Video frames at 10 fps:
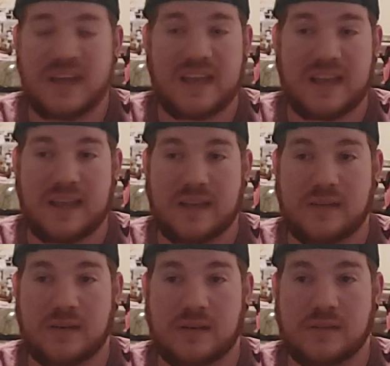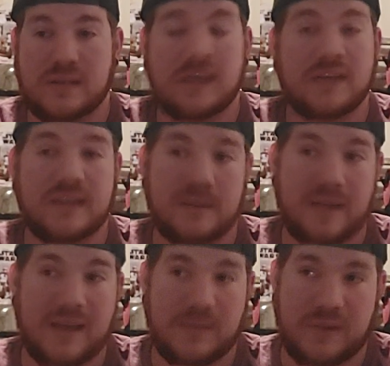and the Undead
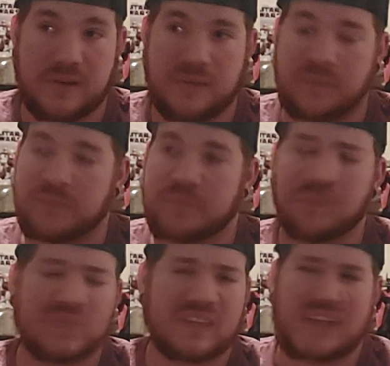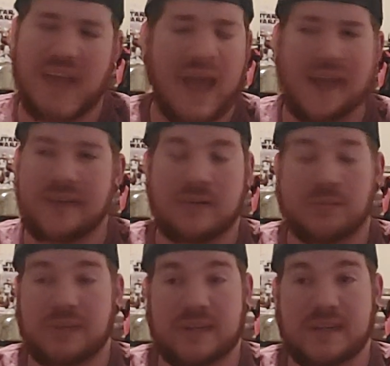Nightmare. I had never
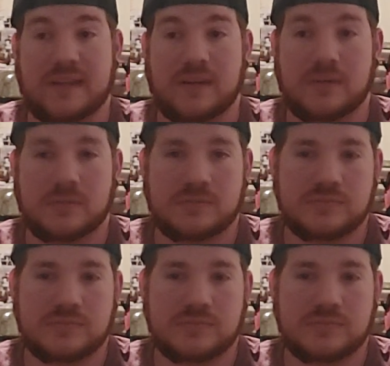played any of them.